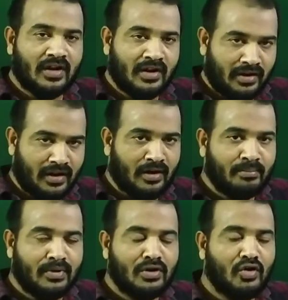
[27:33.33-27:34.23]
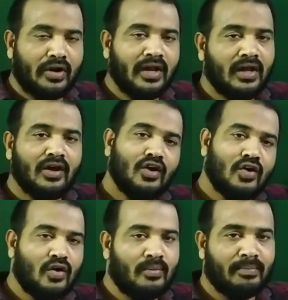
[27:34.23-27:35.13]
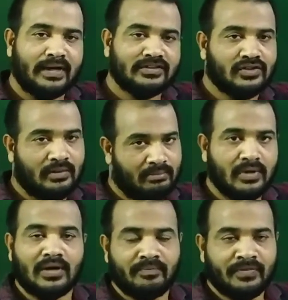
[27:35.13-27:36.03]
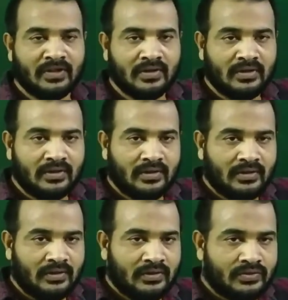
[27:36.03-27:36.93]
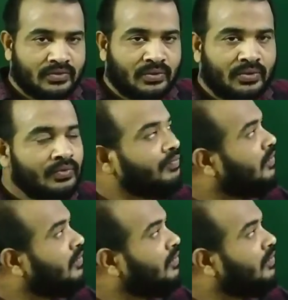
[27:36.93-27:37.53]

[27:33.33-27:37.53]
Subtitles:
real number or a complex number. So,